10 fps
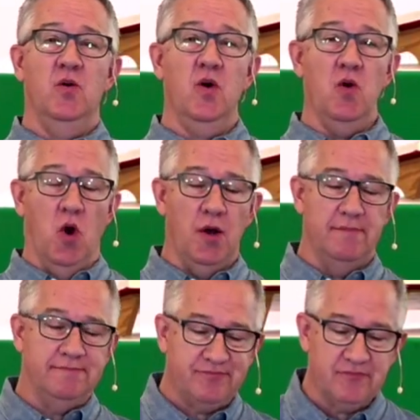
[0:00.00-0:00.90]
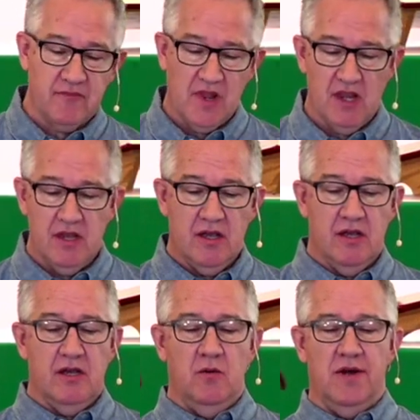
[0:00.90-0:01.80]
Woo!
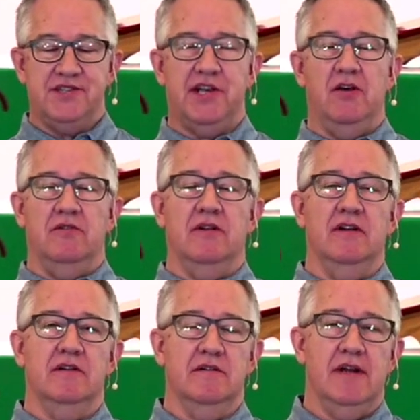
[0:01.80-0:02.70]
Well, so,